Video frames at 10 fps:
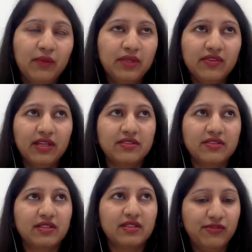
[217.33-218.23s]
I
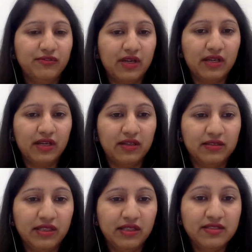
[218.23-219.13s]
wouldn't say it's tough.
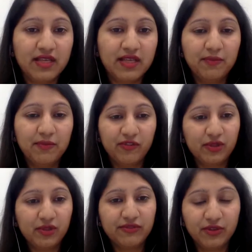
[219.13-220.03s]
It's
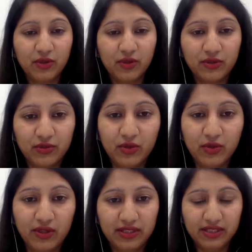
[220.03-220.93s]
helpful if you go
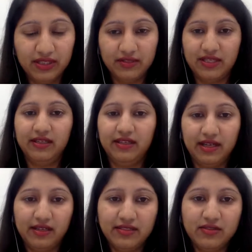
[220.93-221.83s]
through all the
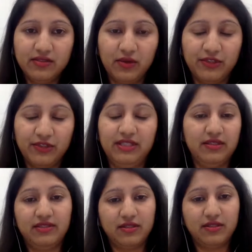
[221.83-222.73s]
design guidelines.
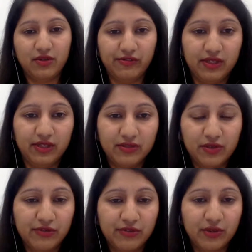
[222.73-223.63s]
Obviously, there's tons of
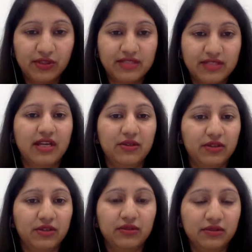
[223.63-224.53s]
it. So if you go to
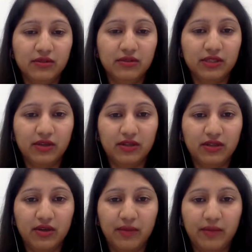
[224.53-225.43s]

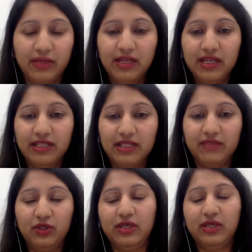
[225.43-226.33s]
design.google.com, it
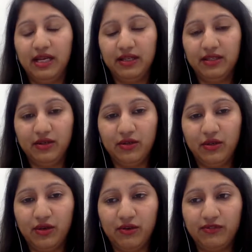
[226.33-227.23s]
gives you an idea
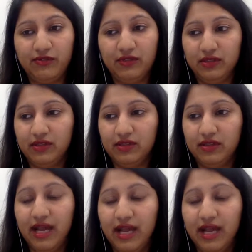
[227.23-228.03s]
of the